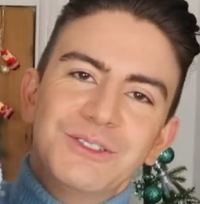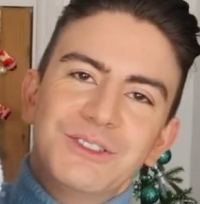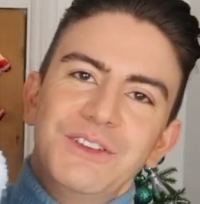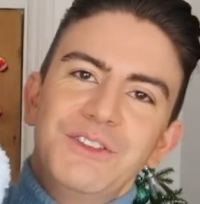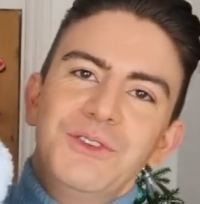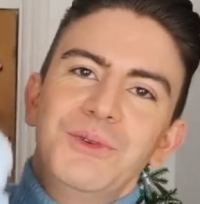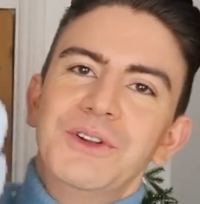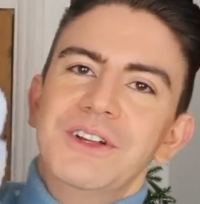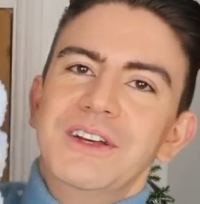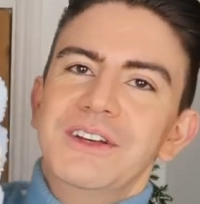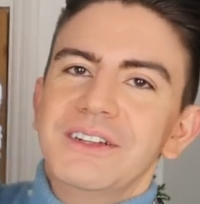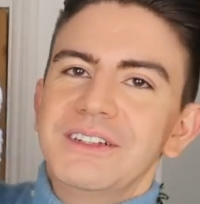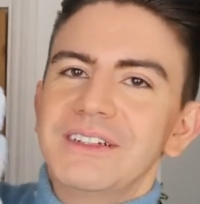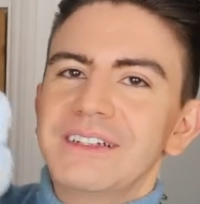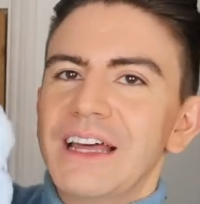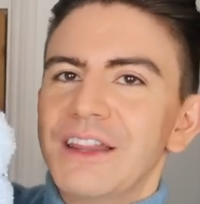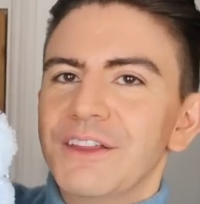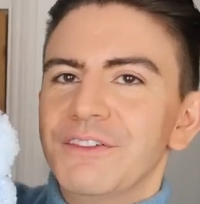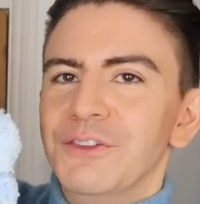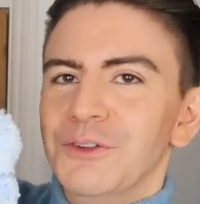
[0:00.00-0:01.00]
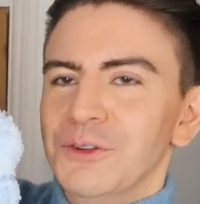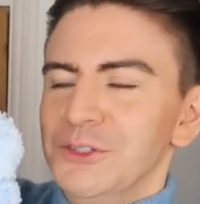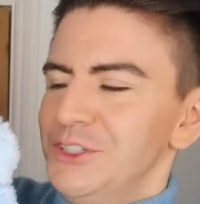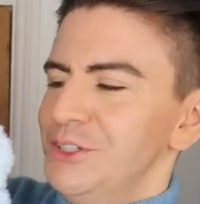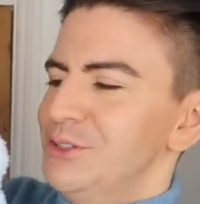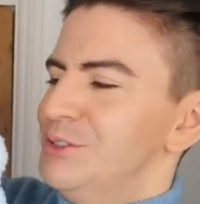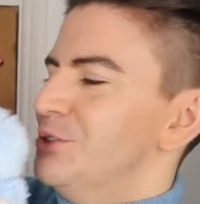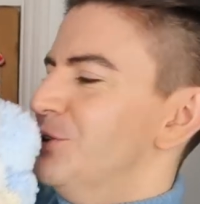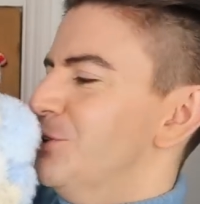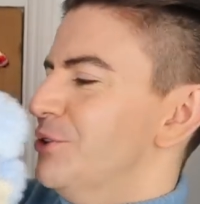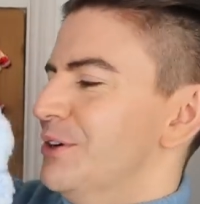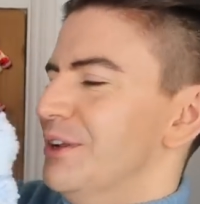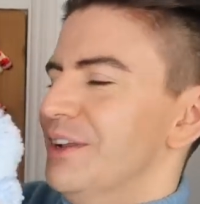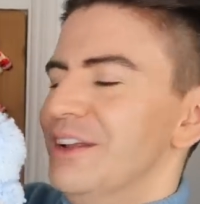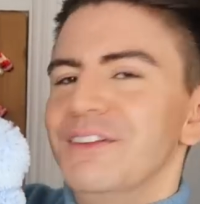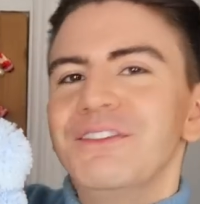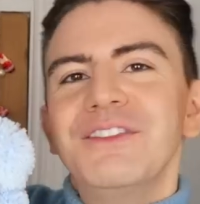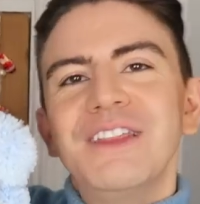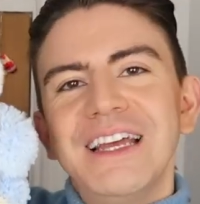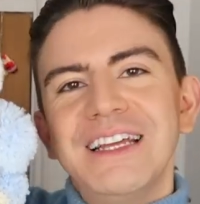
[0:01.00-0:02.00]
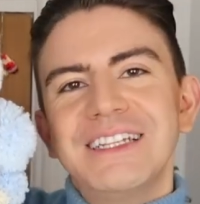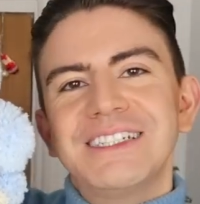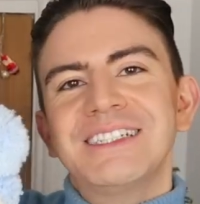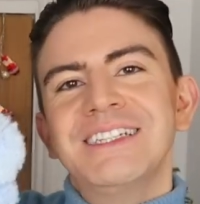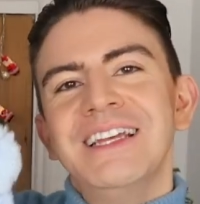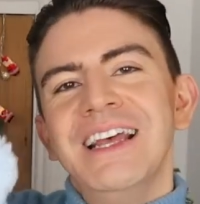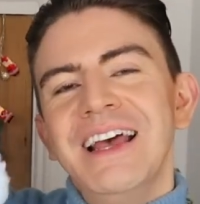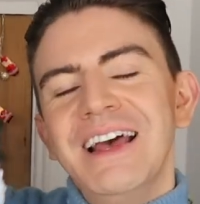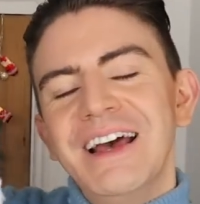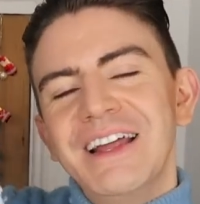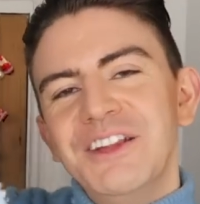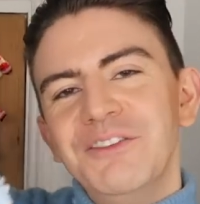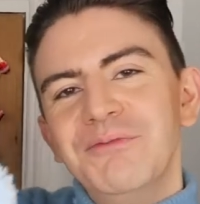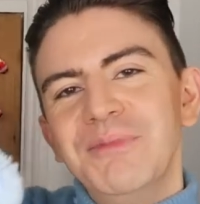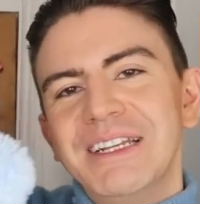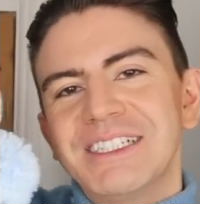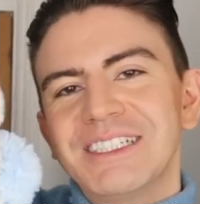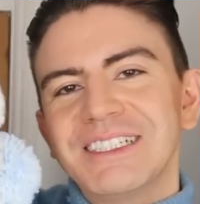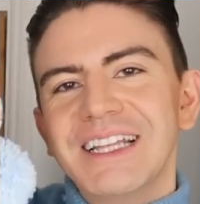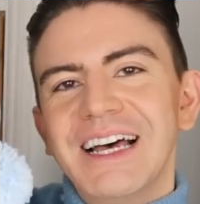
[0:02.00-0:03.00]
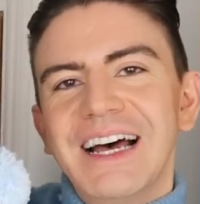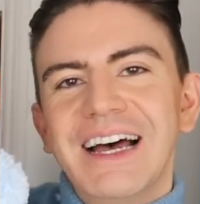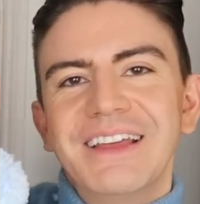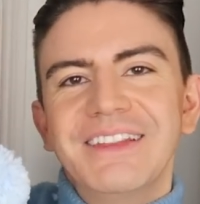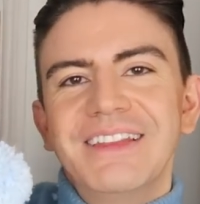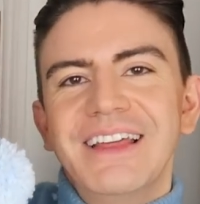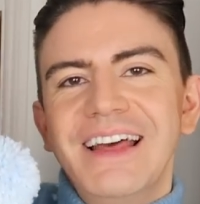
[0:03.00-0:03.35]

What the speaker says: so if you want to get the full tutorial of this and you've missed that,